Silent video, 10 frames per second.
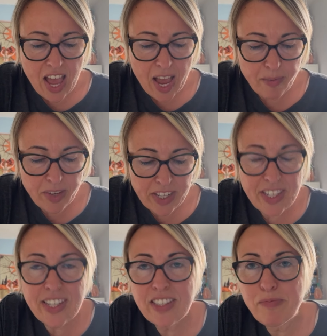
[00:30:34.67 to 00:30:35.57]
Um, it
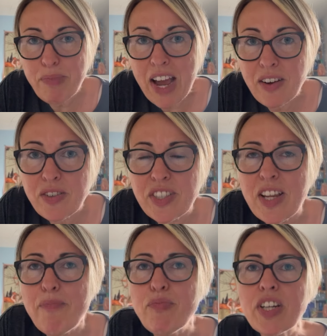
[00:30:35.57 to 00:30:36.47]
is about
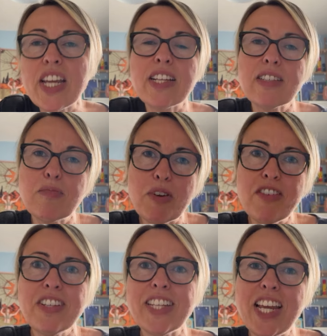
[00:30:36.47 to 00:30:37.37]
bringing
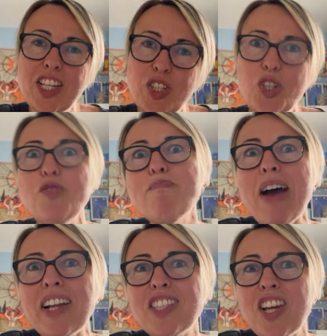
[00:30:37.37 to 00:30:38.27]
spirit into
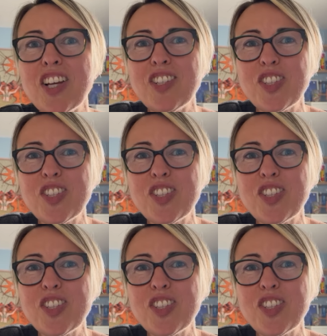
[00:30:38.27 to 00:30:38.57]
matter.